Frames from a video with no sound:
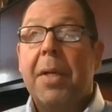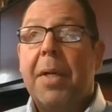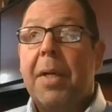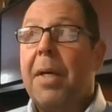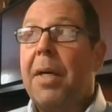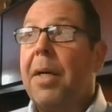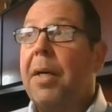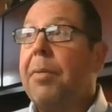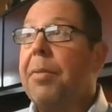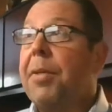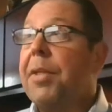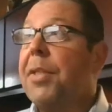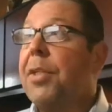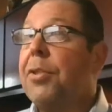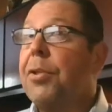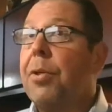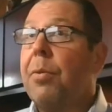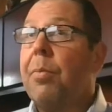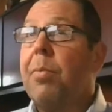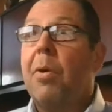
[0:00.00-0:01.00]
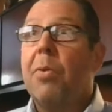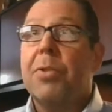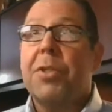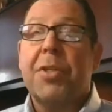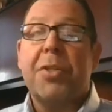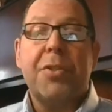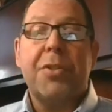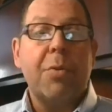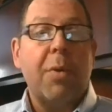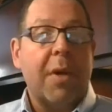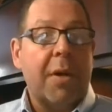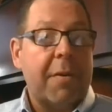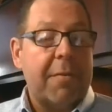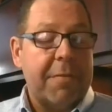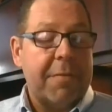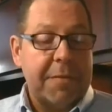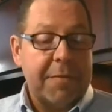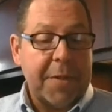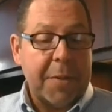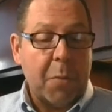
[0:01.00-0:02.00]
Initial post of
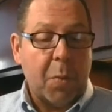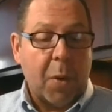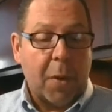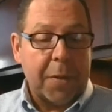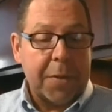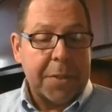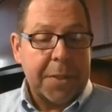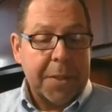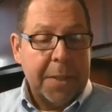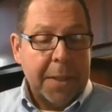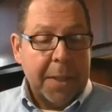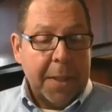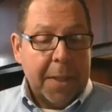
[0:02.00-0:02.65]
250 words.